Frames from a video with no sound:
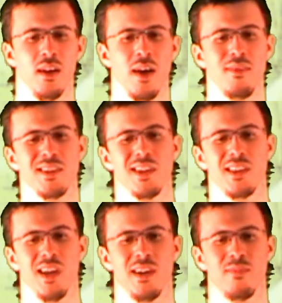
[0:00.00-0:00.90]
Having said
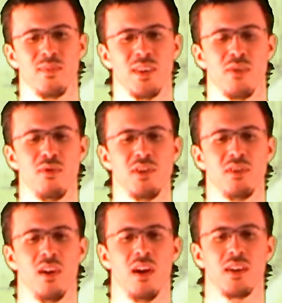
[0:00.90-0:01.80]
that, the
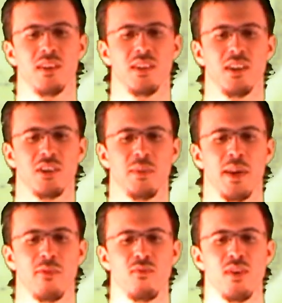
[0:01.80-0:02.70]
original arc is actually
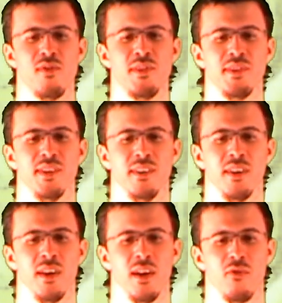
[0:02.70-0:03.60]
being rewritten
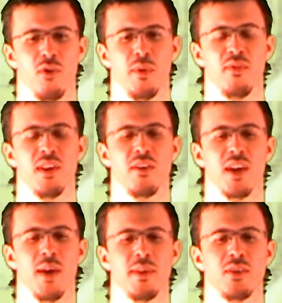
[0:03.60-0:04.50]
from a video
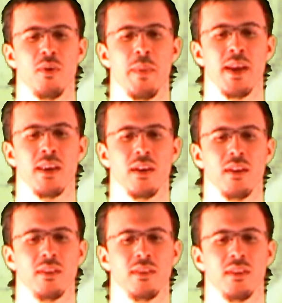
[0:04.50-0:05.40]
game into a manga,